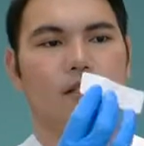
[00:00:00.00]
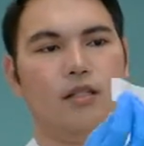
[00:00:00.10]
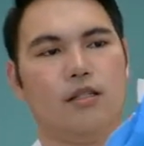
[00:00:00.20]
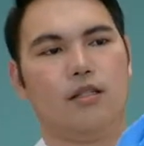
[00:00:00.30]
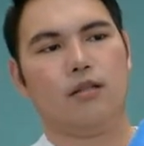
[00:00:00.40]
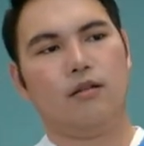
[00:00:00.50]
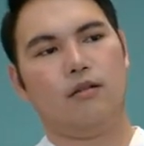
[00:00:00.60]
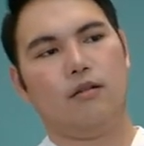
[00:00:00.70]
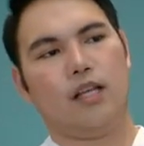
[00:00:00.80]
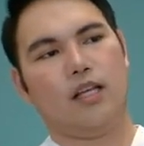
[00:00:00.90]

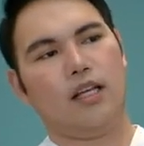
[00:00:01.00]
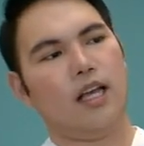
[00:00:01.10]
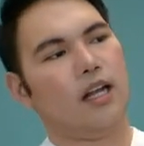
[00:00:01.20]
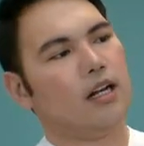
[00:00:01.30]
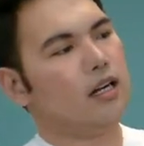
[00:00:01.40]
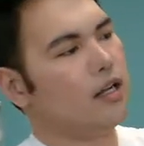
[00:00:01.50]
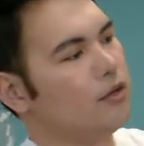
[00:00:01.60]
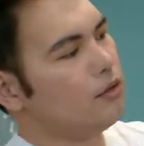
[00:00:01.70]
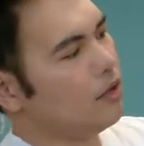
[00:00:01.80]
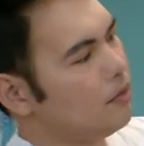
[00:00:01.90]
So like again, I
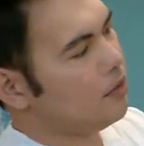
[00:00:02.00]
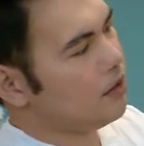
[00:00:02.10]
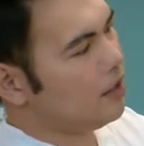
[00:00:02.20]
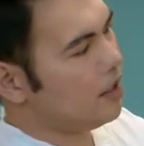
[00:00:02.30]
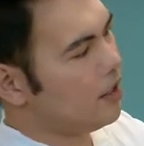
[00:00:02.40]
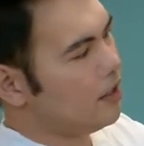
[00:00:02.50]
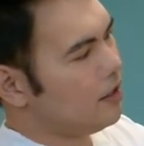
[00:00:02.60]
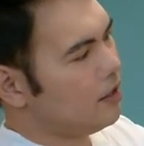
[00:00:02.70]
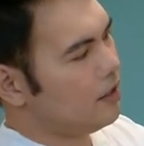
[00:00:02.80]
usually put it here.